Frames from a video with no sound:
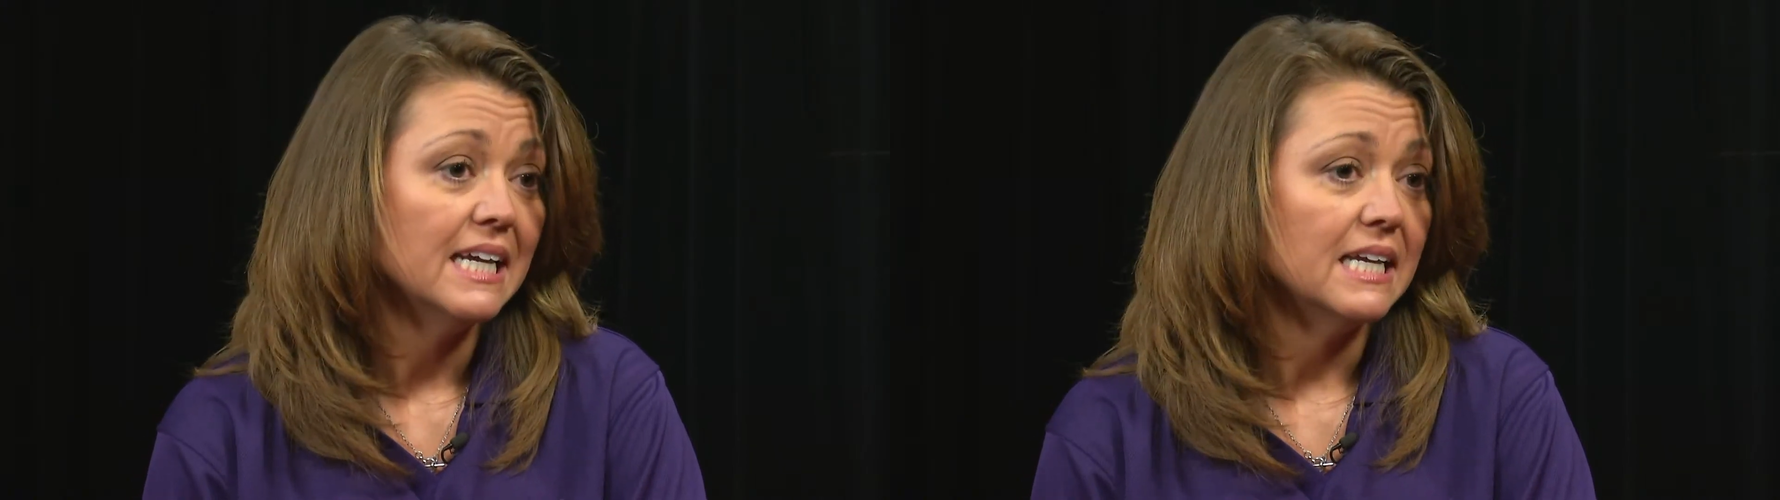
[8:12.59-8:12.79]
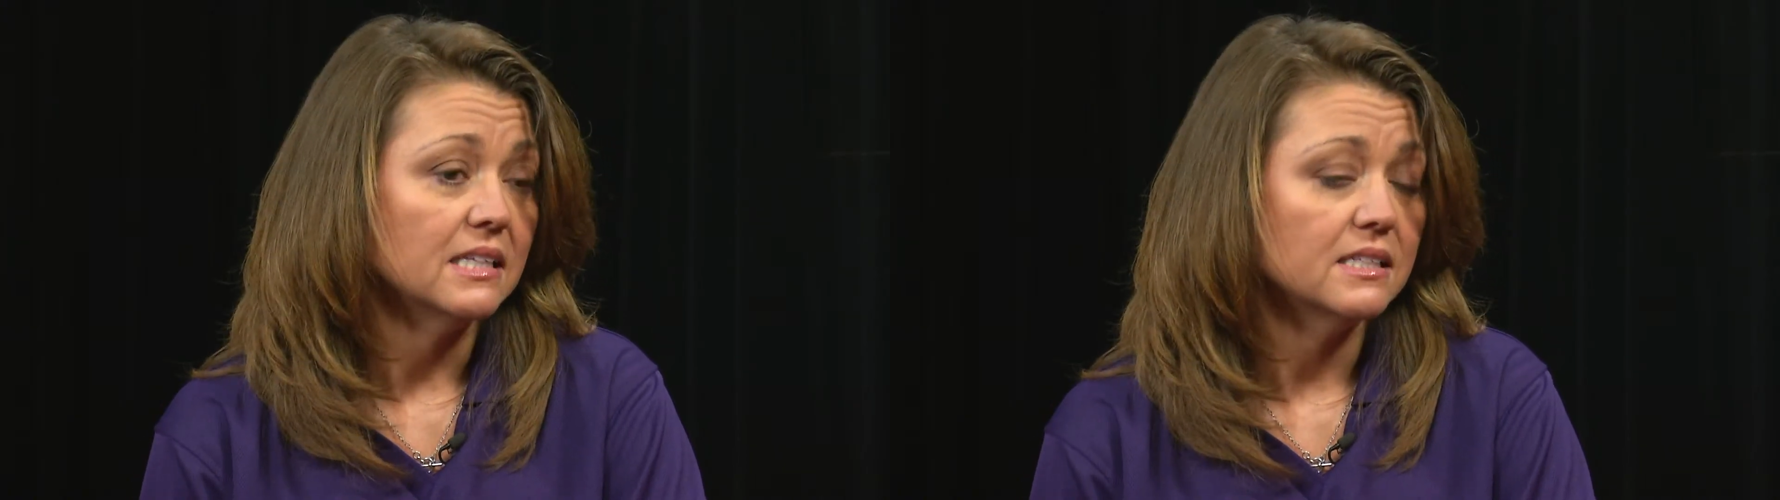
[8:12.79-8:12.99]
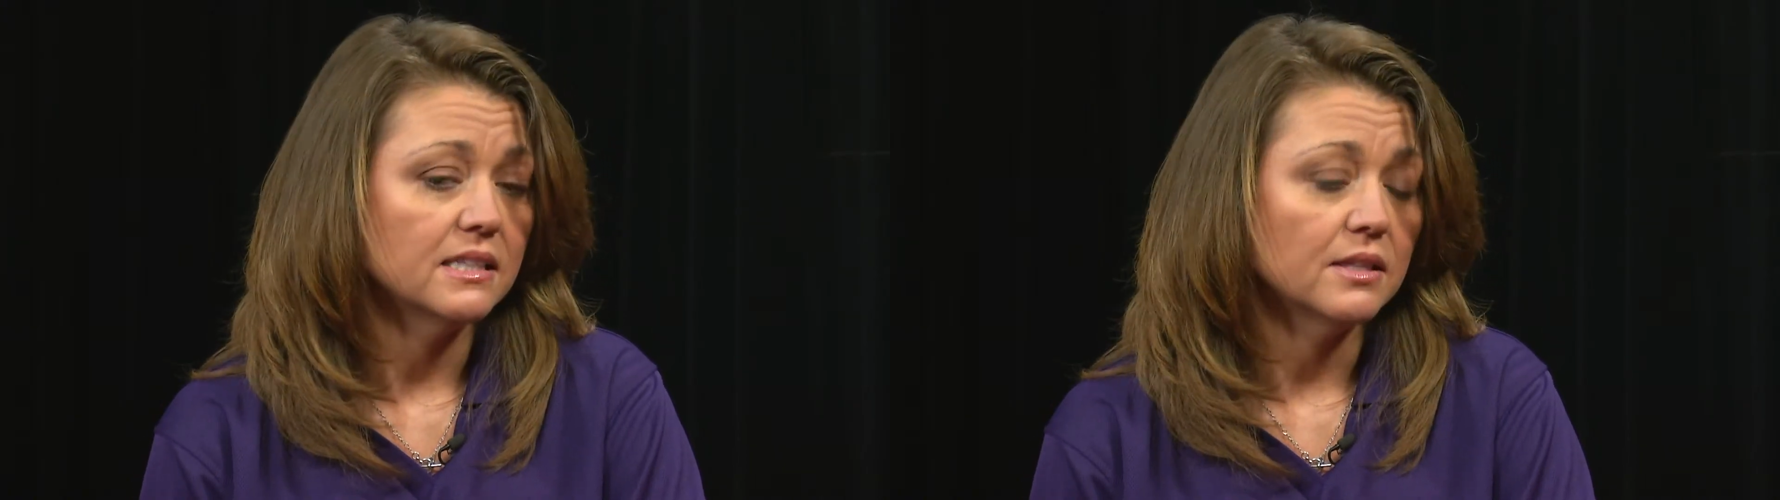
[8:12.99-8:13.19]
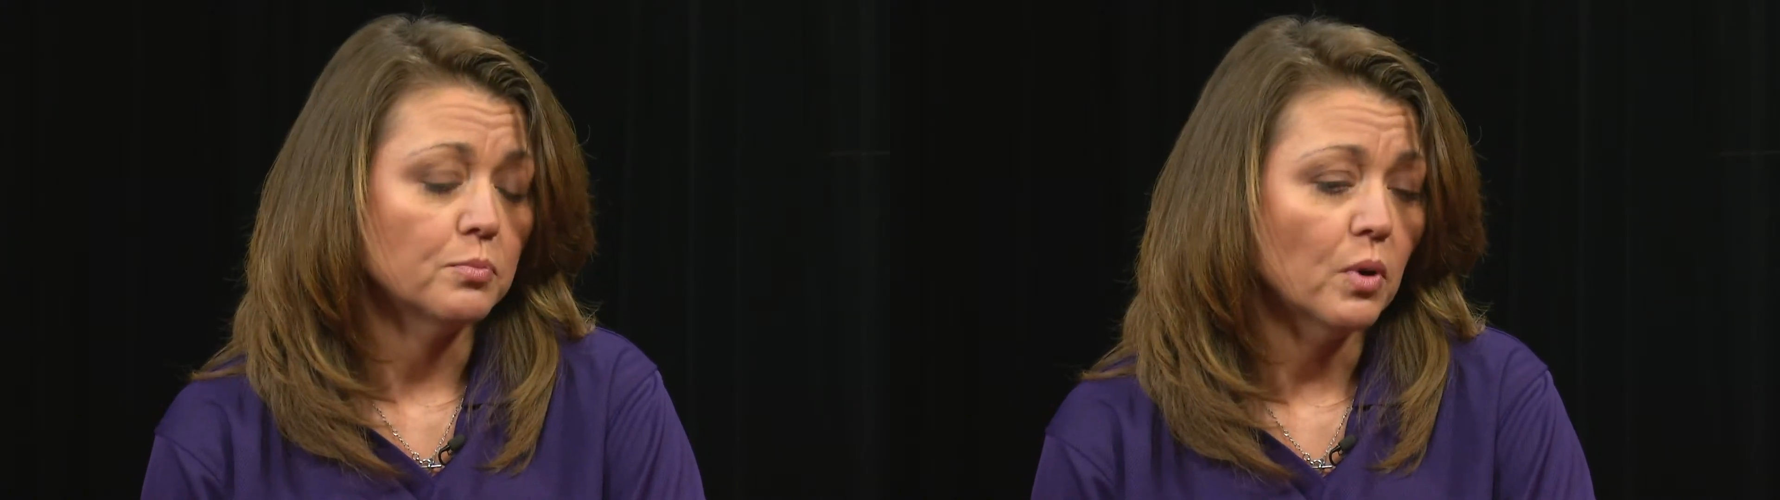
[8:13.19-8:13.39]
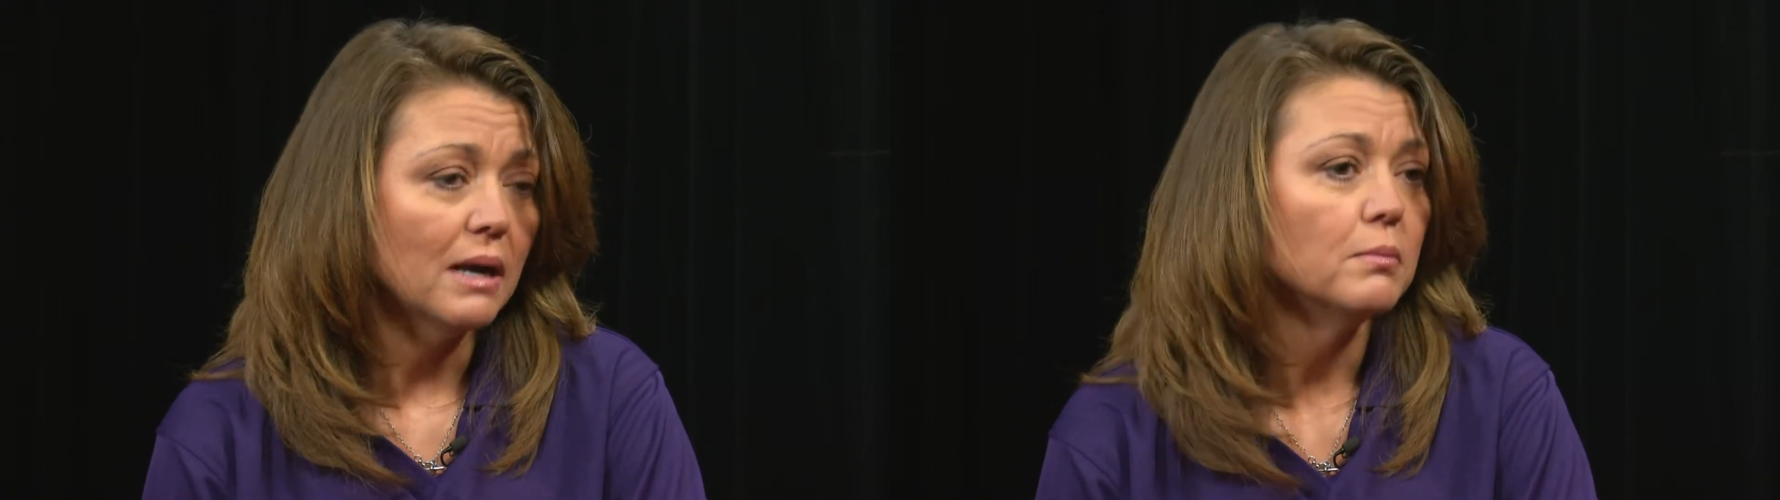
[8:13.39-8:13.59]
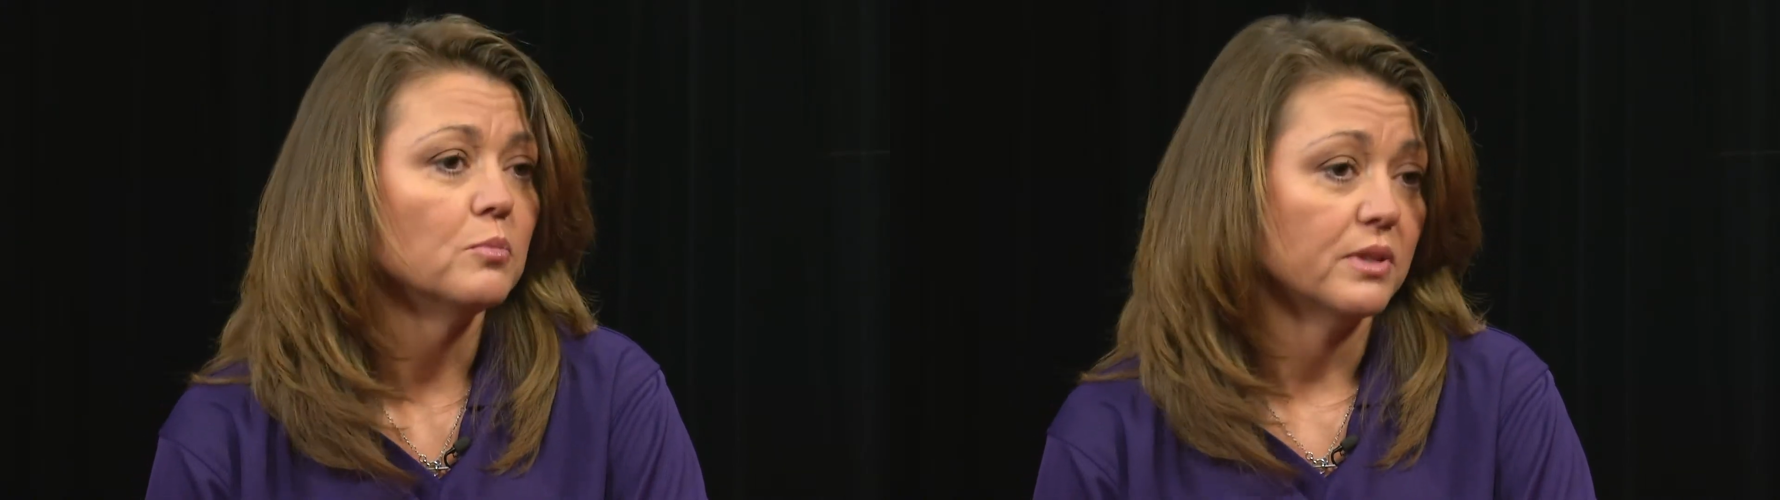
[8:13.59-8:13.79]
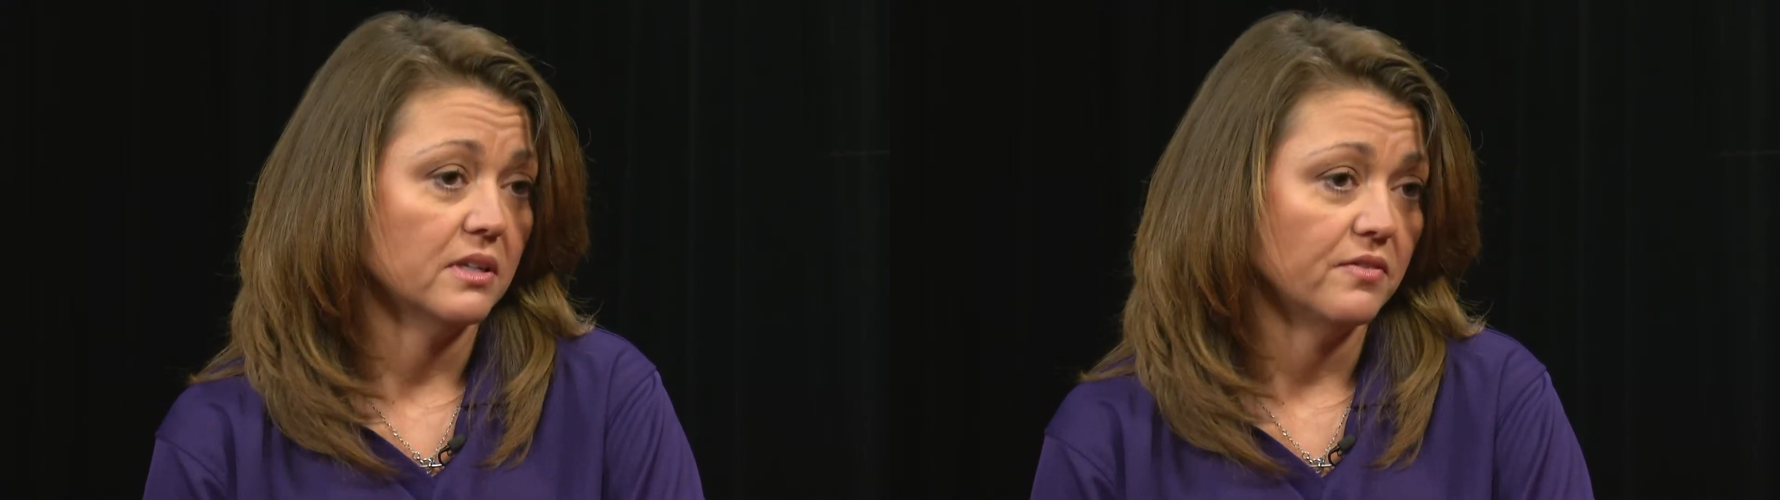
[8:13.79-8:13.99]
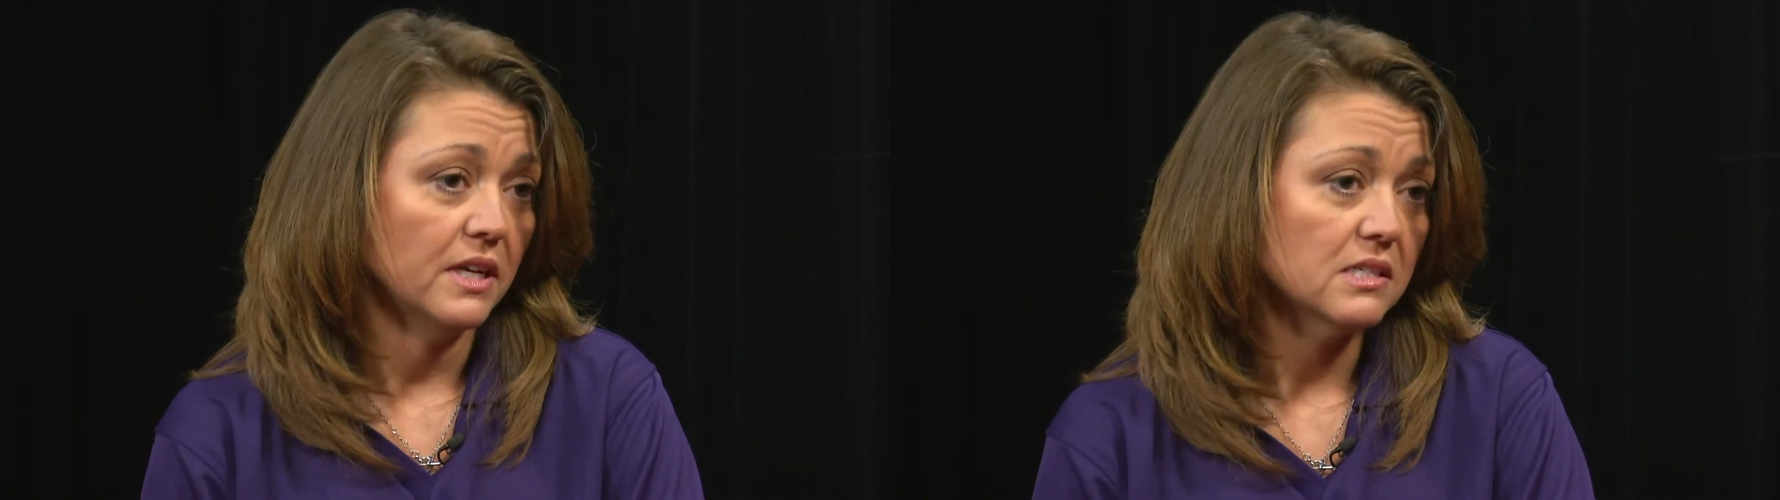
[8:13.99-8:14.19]
And the problem with
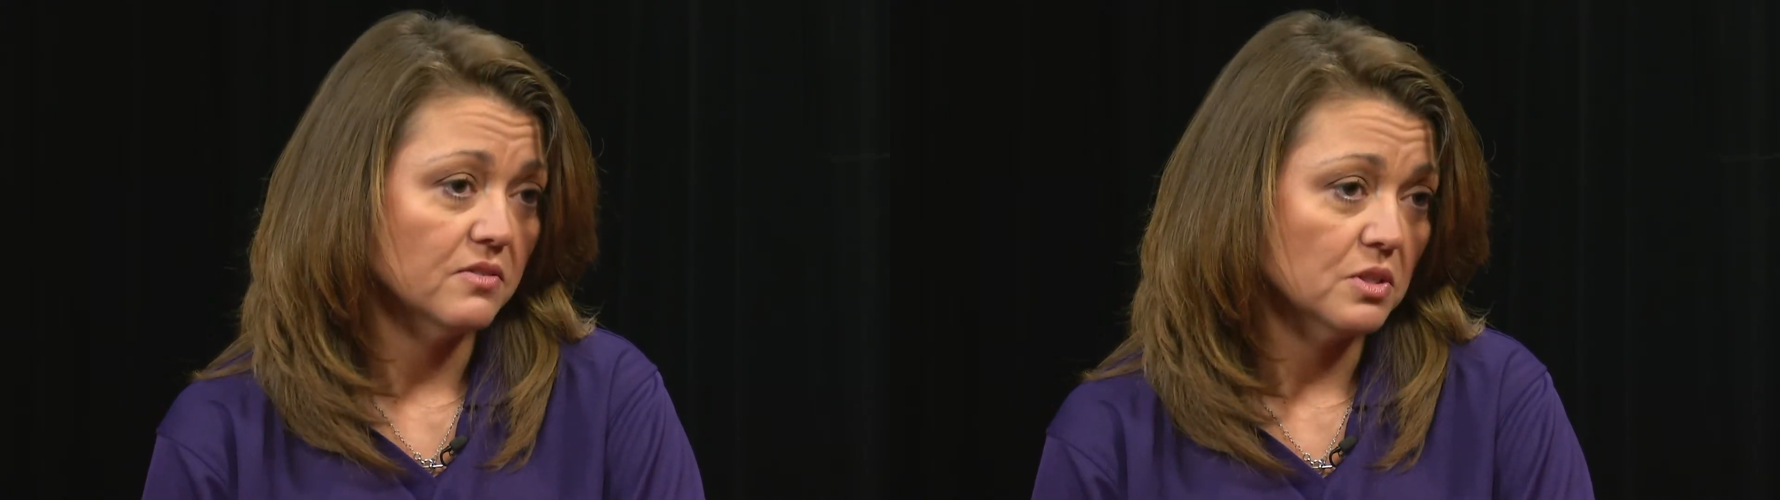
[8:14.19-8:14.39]
invasive